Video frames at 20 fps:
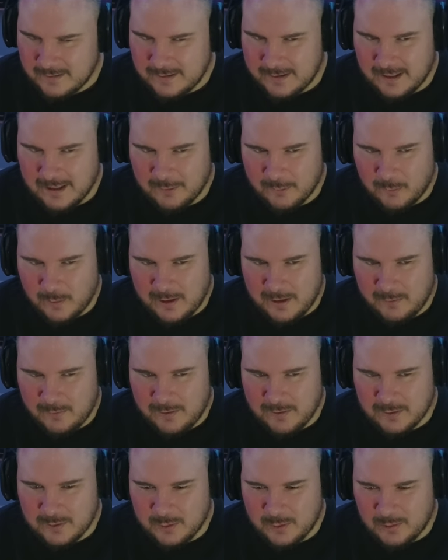Yeah, right
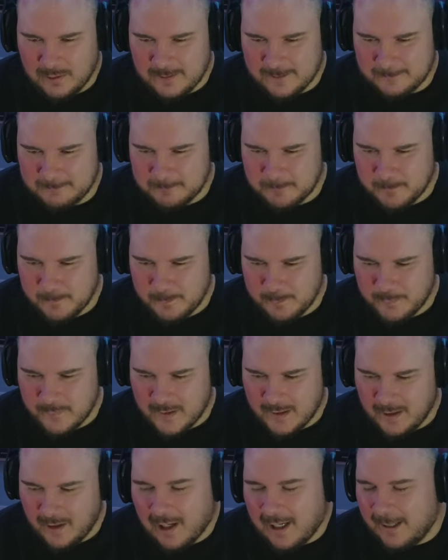around the corner.
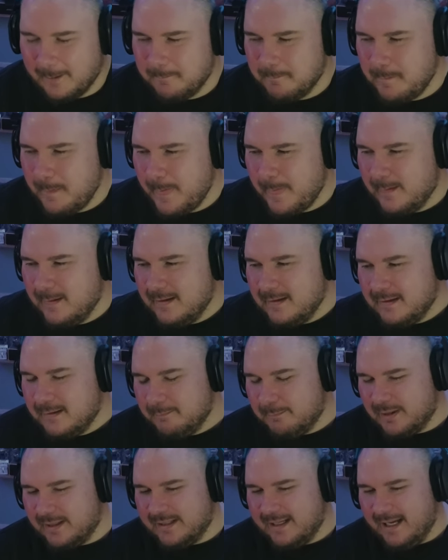All right.
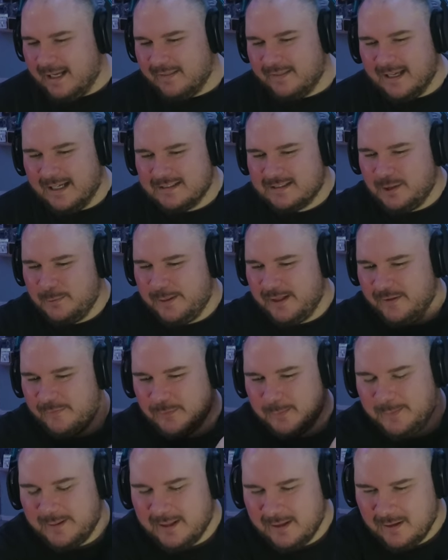But yeah, that's gonna be it
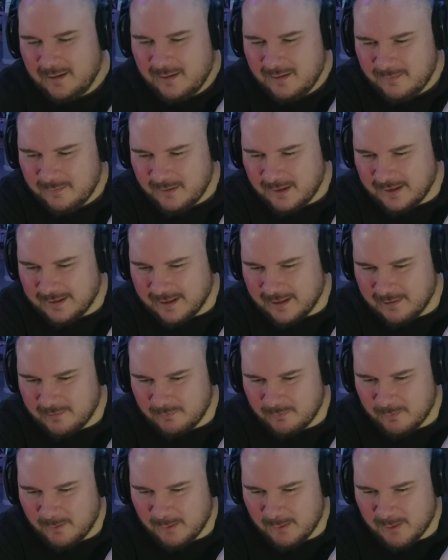for me.
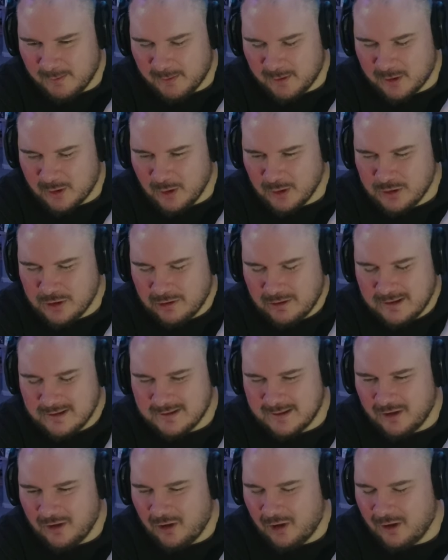Again, remember, go show
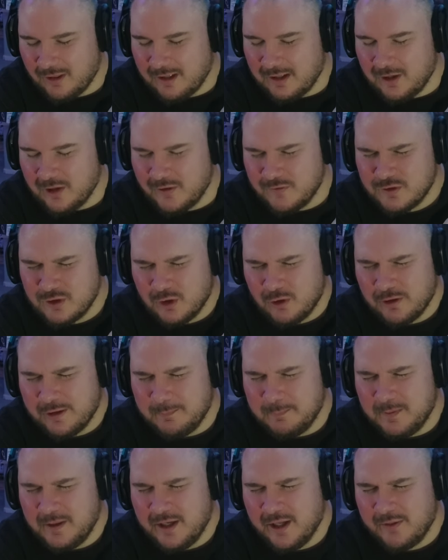Isna all the love. Show
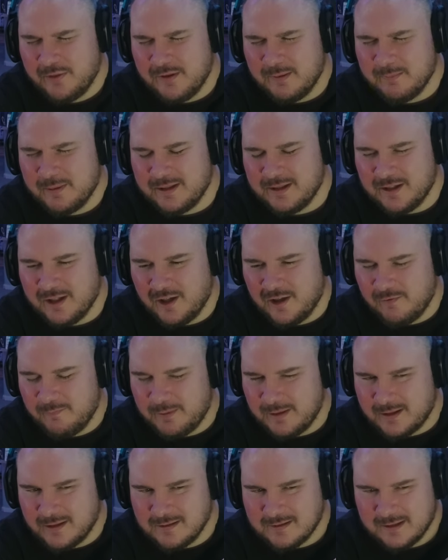them nothing but love
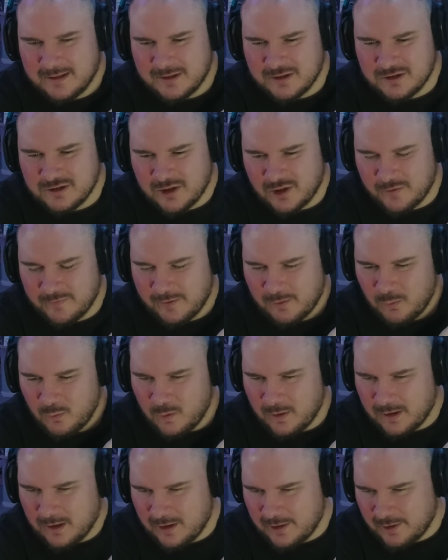because they deserve it
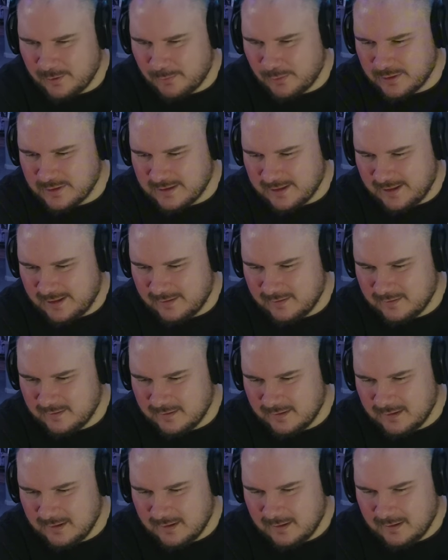100%.
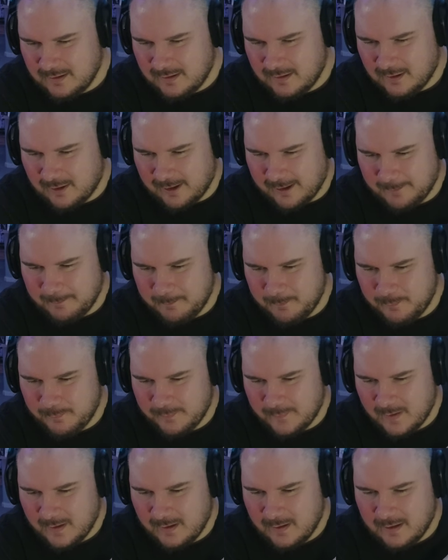All right.
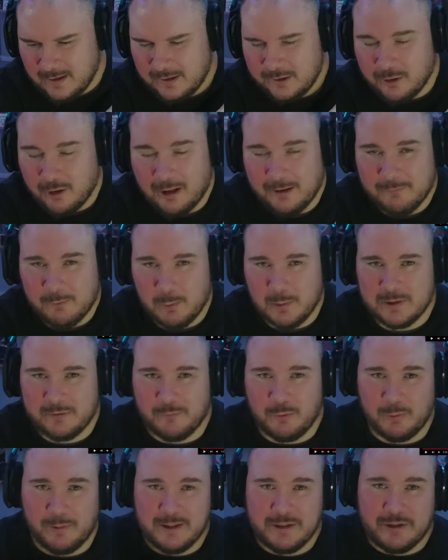And y'all have a
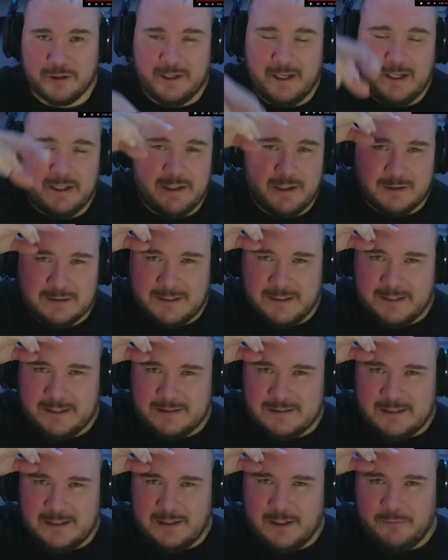wonderful rest of your day. Y'all take it
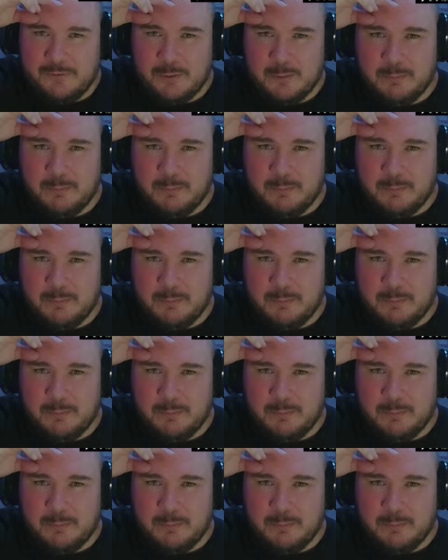easy. I love you.